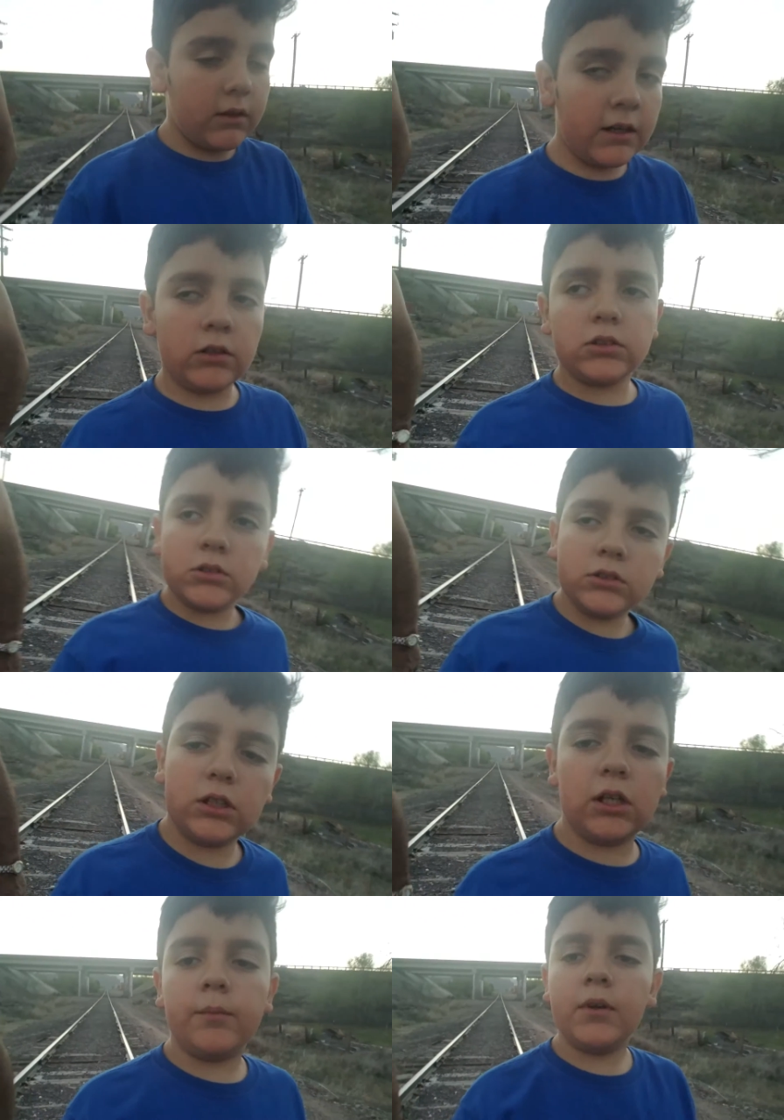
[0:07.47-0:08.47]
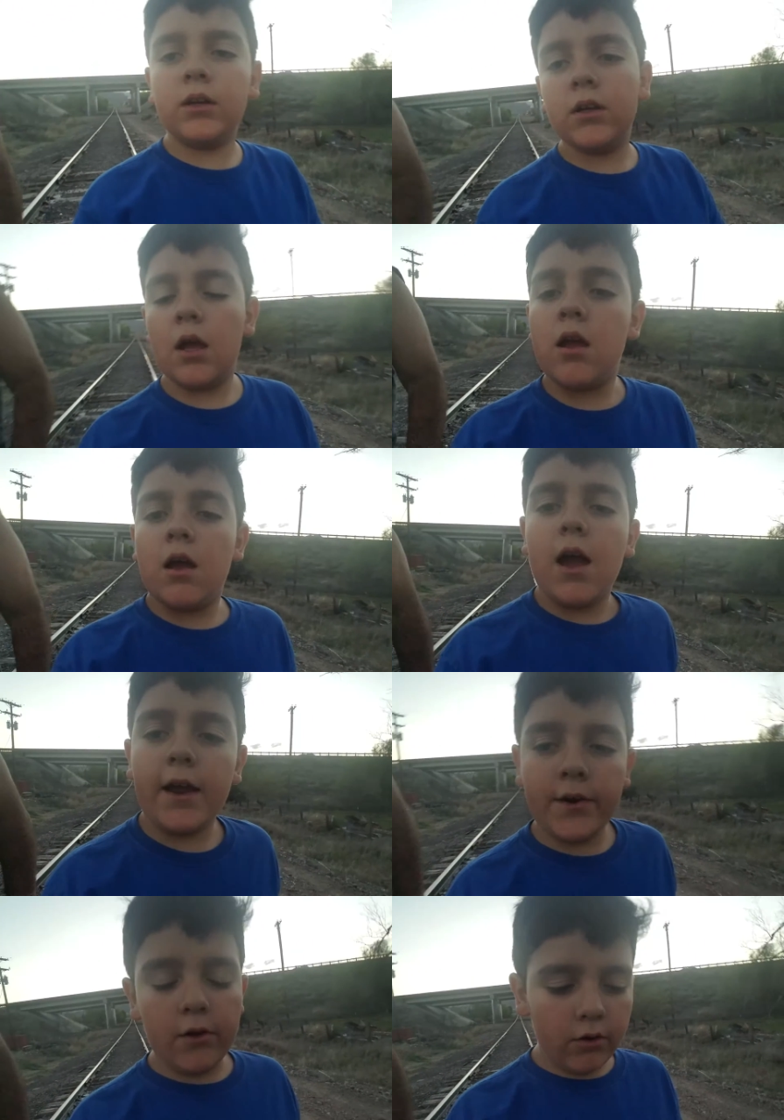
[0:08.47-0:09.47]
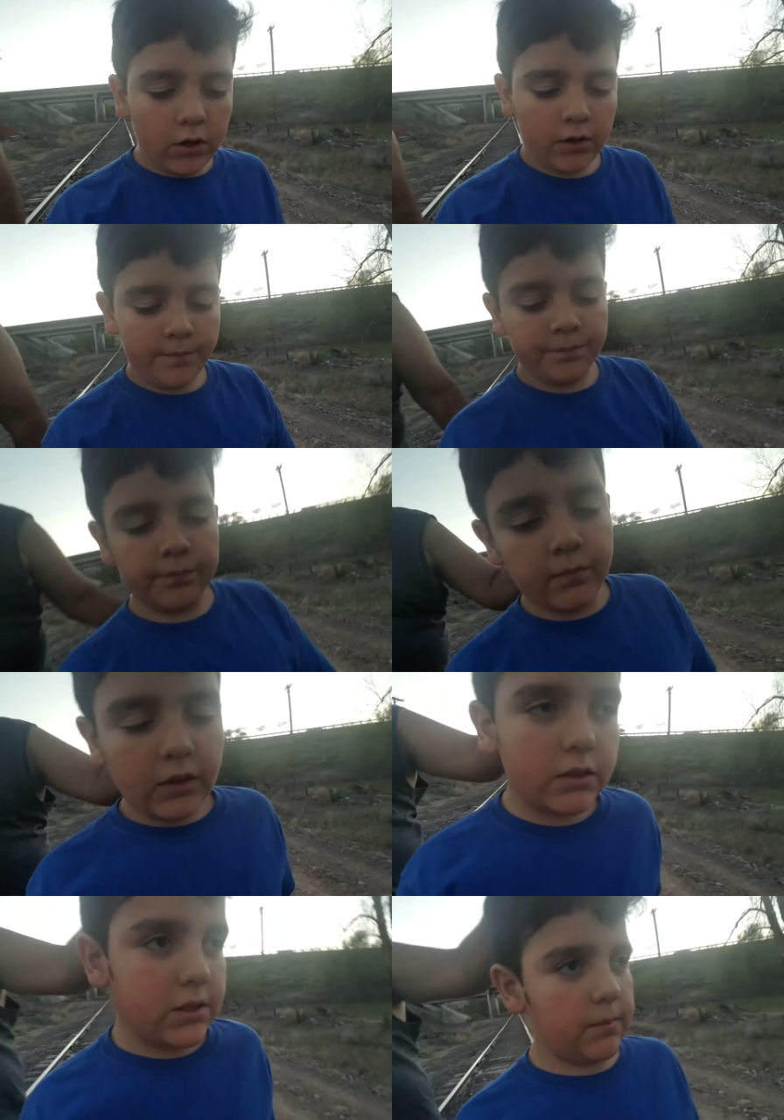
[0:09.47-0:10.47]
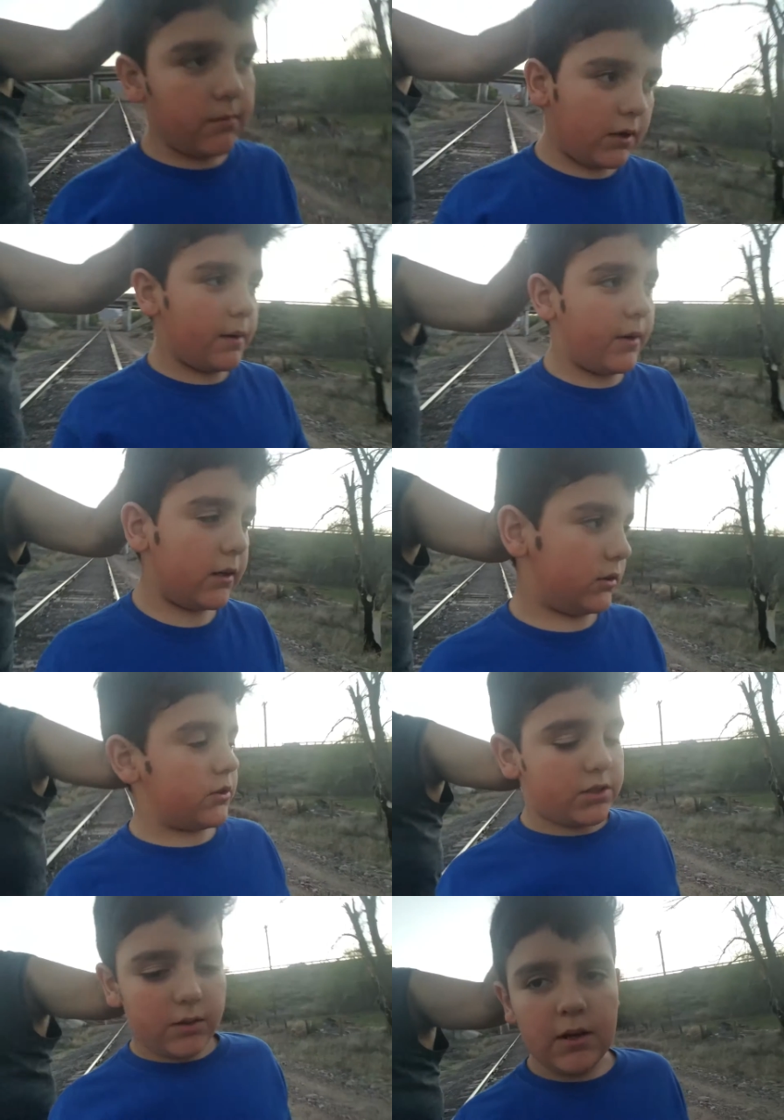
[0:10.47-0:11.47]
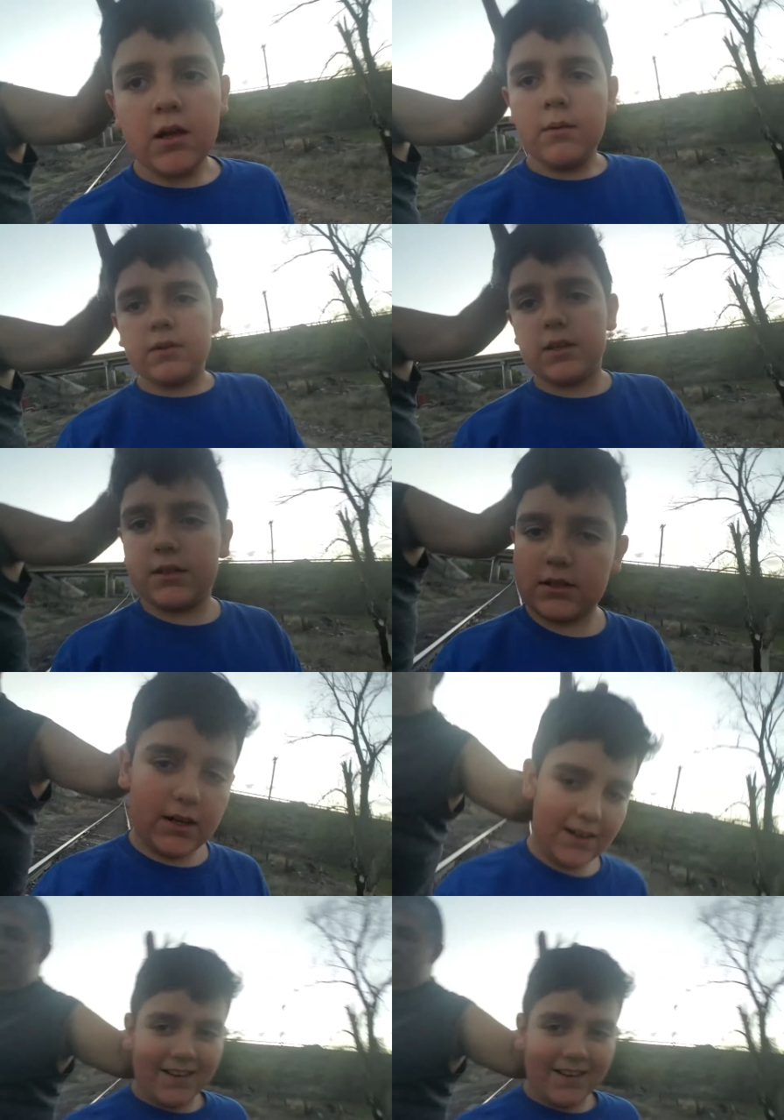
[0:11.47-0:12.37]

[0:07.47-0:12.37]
I know, um, I know, um, some, I might lose some, because I